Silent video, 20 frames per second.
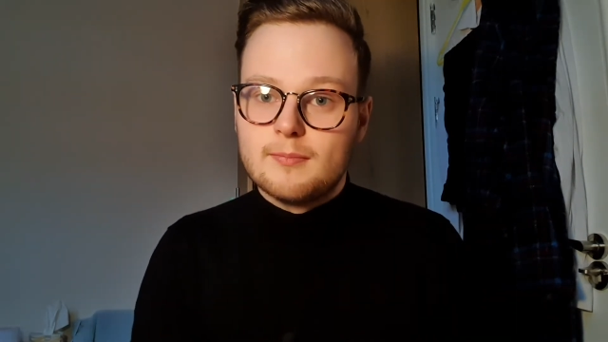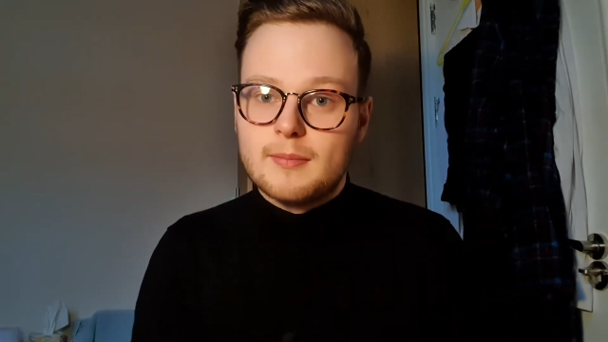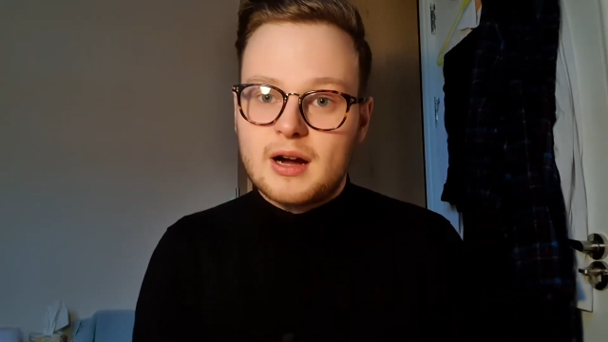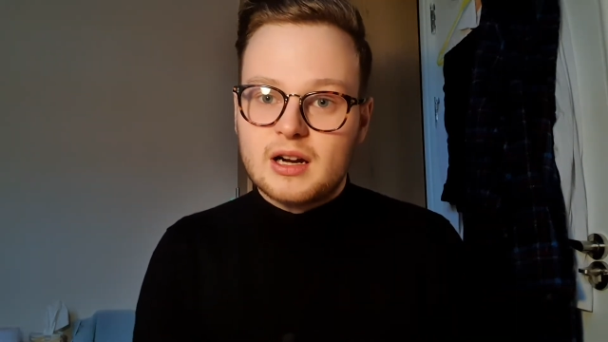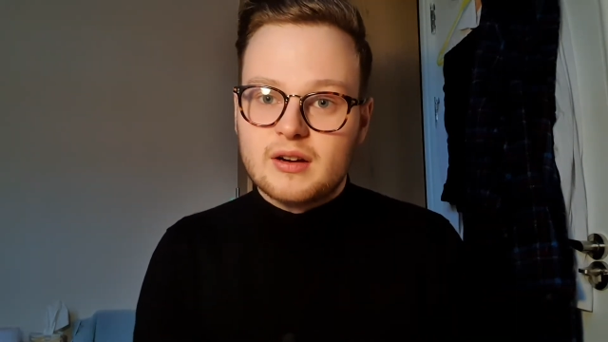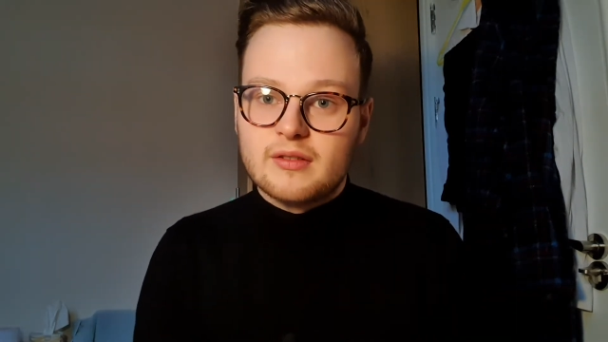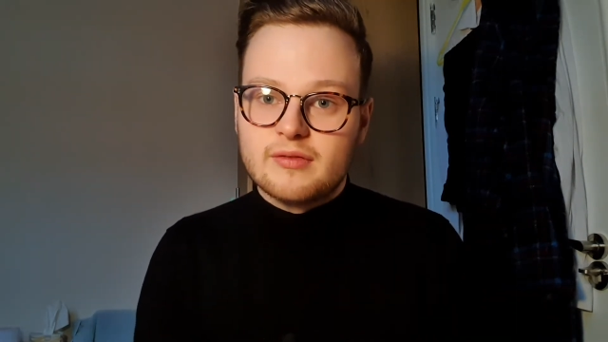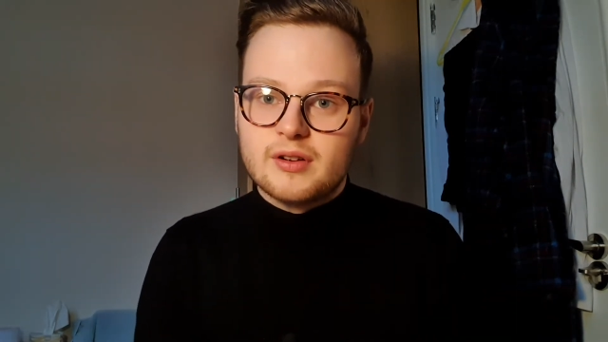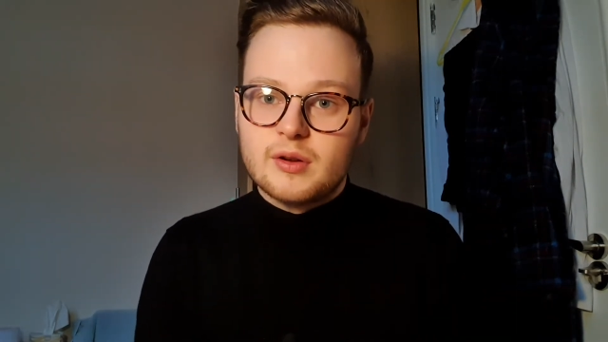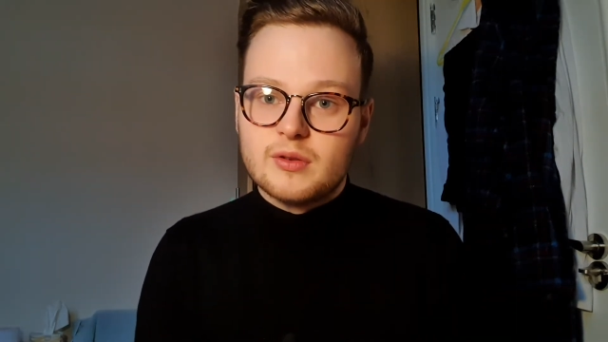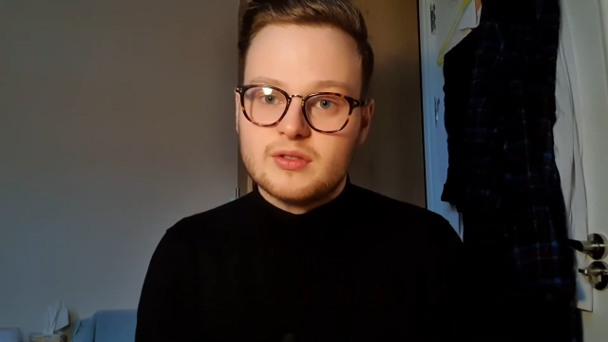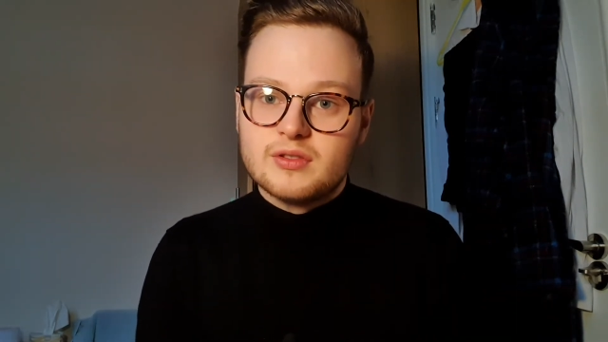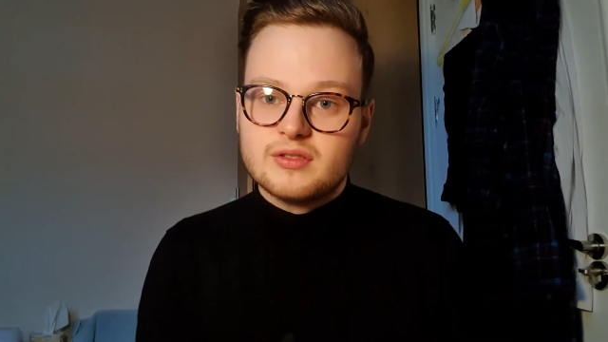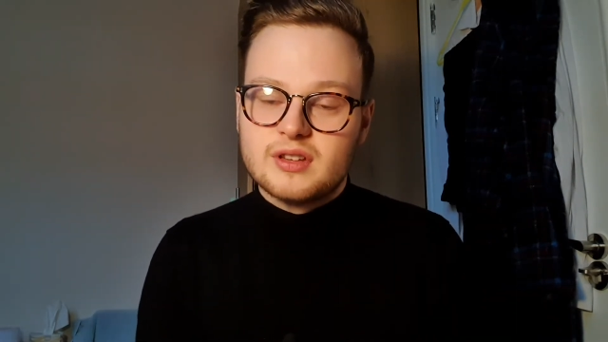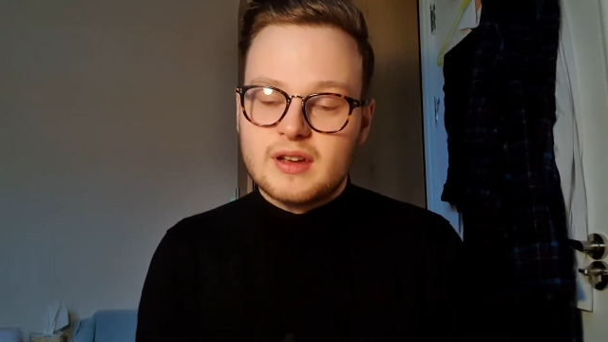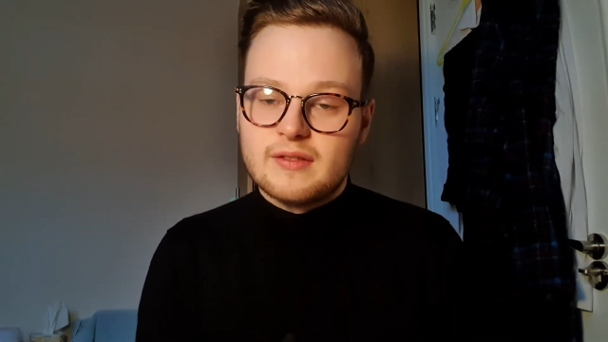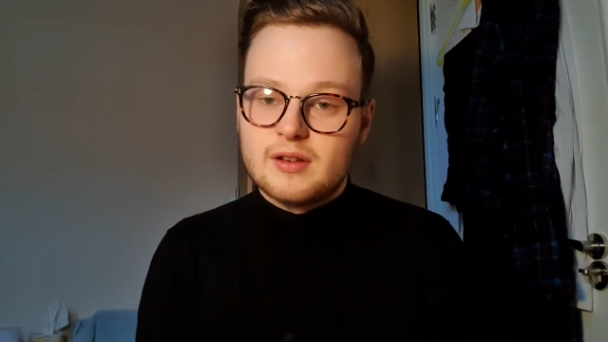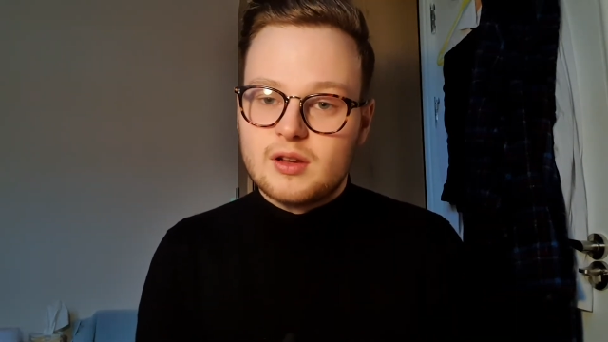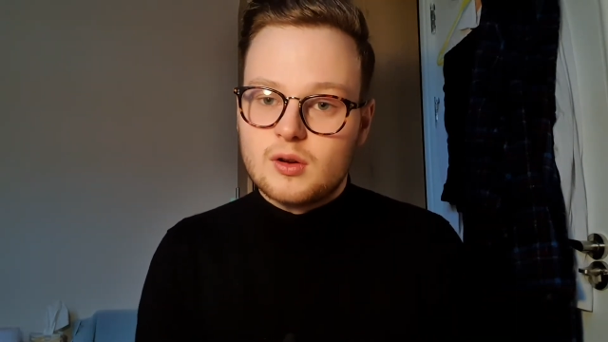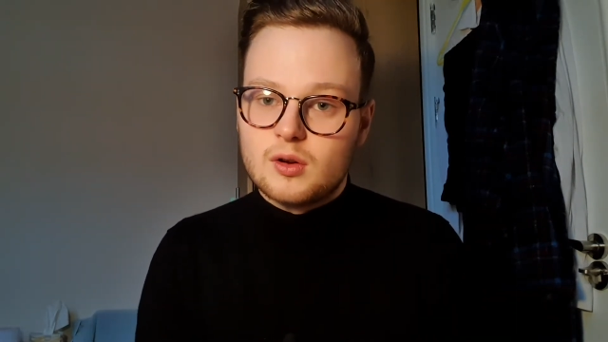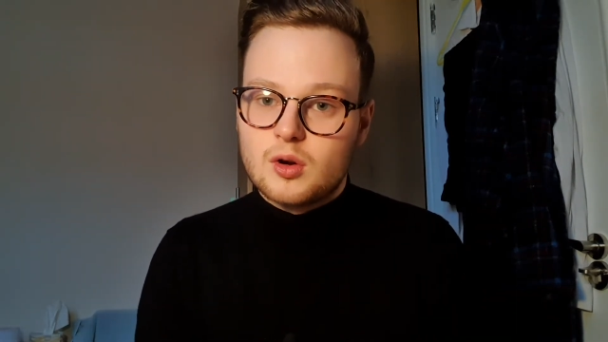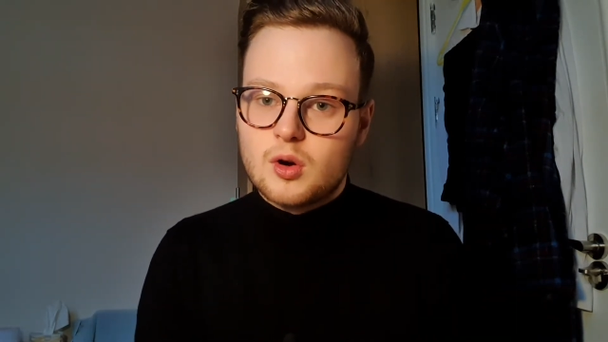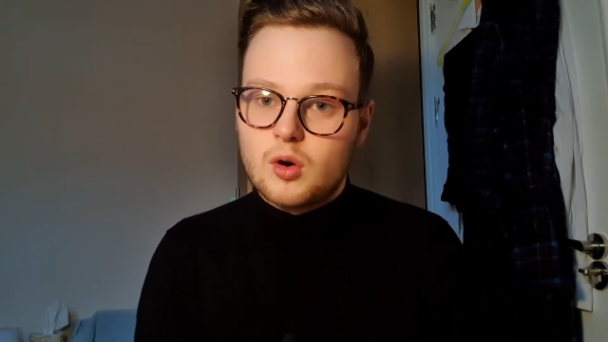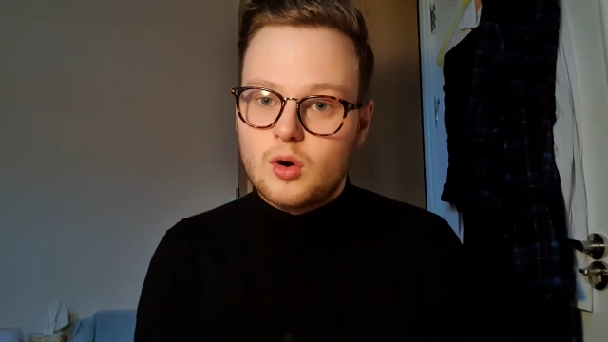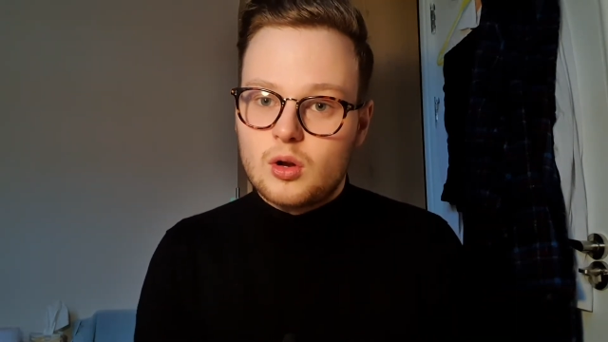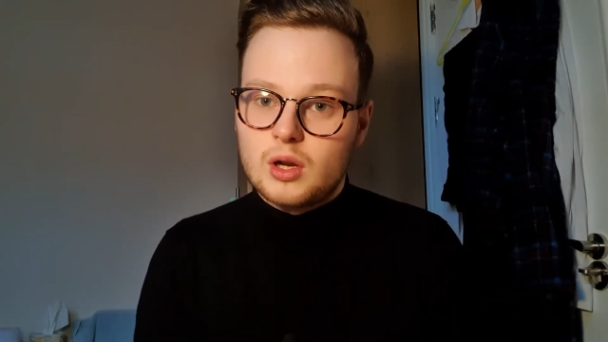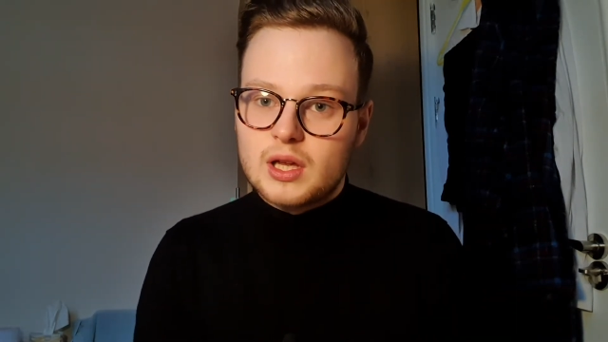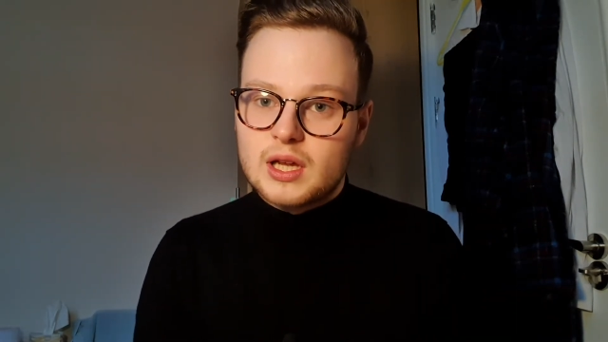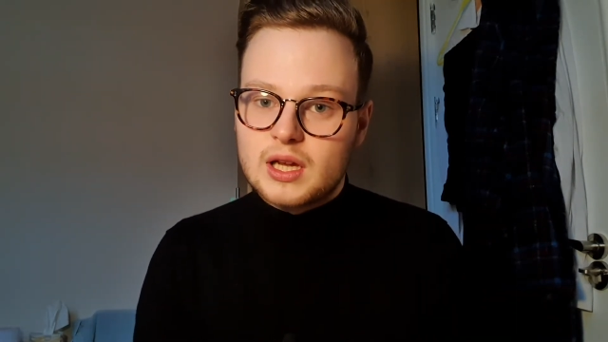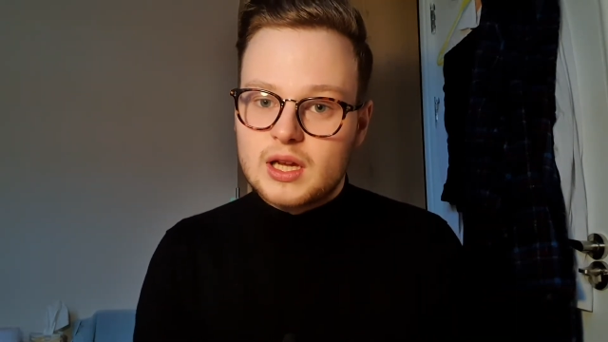microphones, if you're
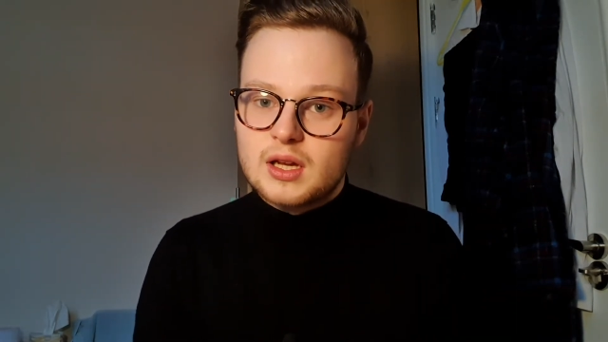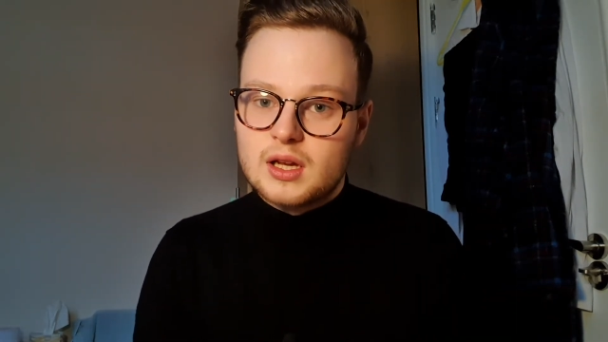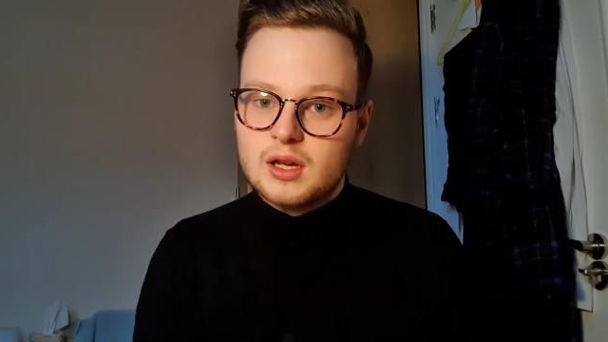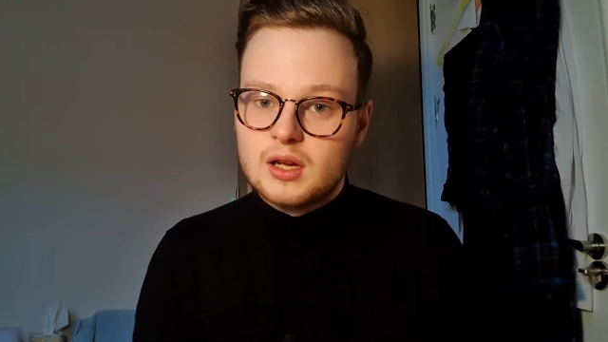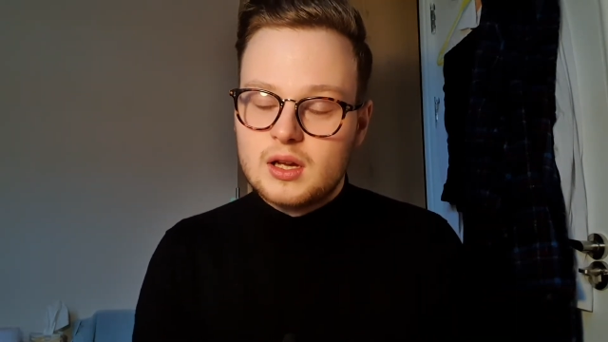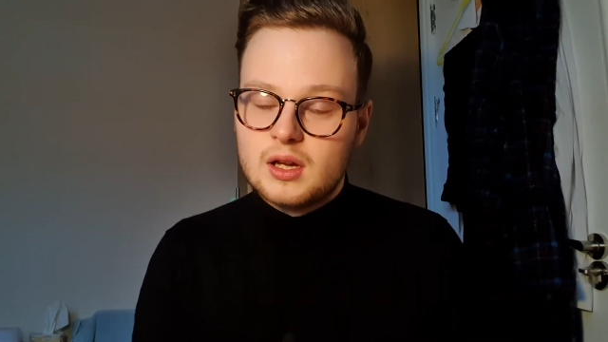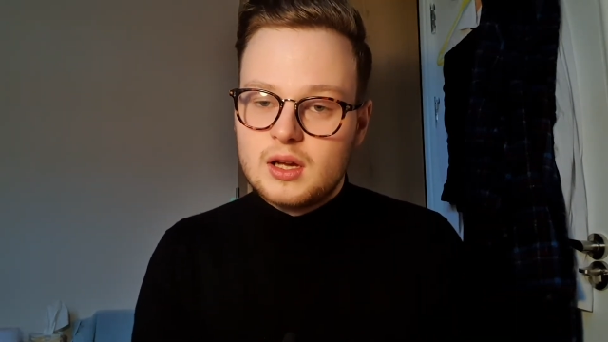calling